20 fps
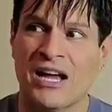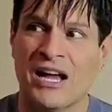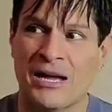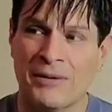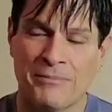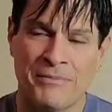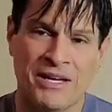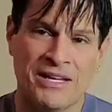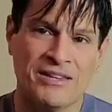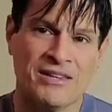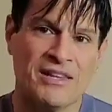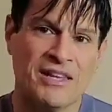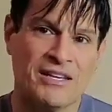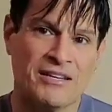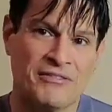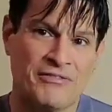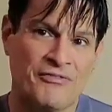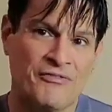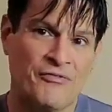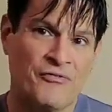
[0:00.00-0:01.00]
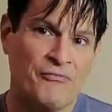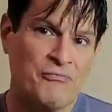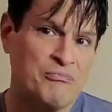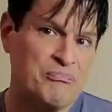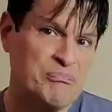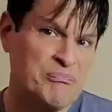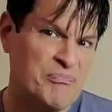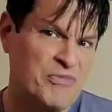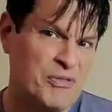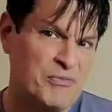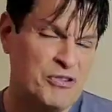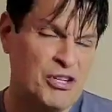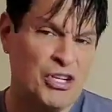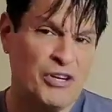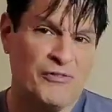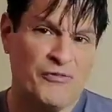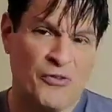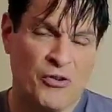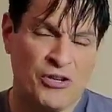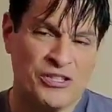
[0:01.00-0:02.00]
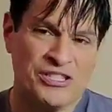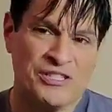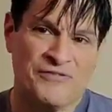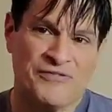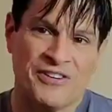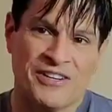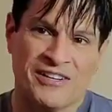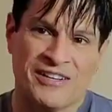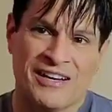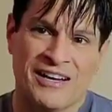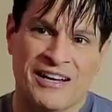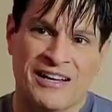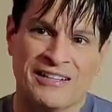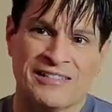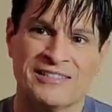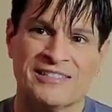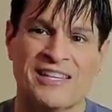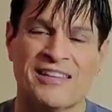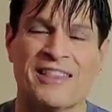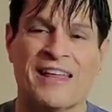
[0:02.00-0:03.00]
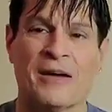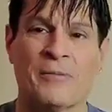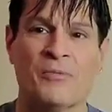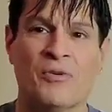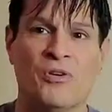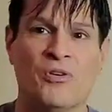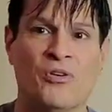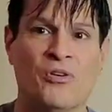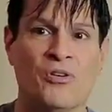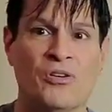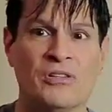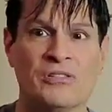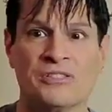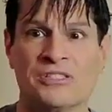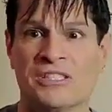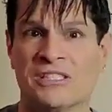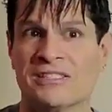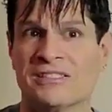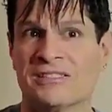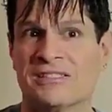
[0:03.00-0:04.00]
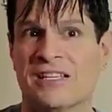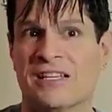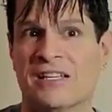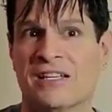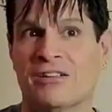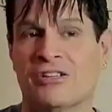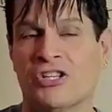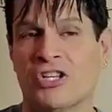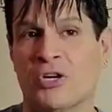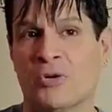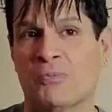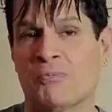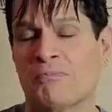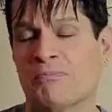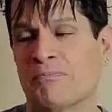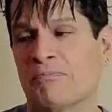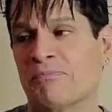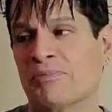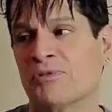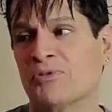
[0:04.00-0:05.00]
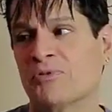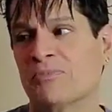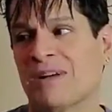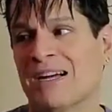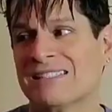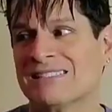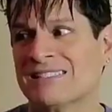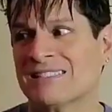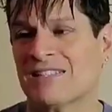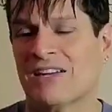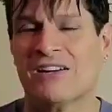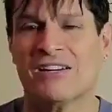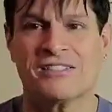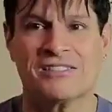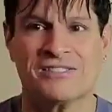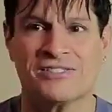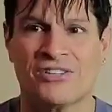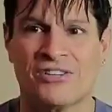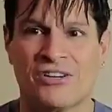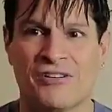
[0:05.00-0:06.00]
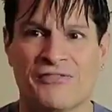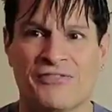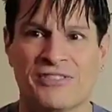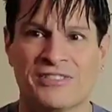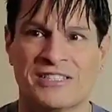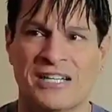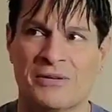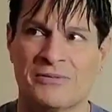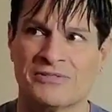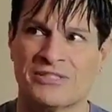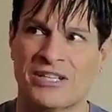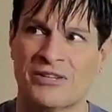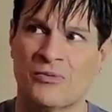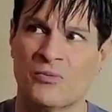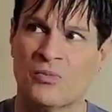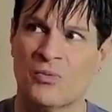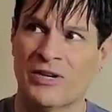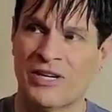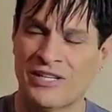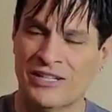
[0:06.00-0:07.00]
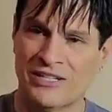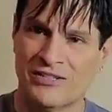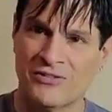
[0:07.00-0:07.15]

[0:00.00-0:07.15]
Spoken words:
I met 3 or 4 different guys that were all just blew my socks off, because I was like, where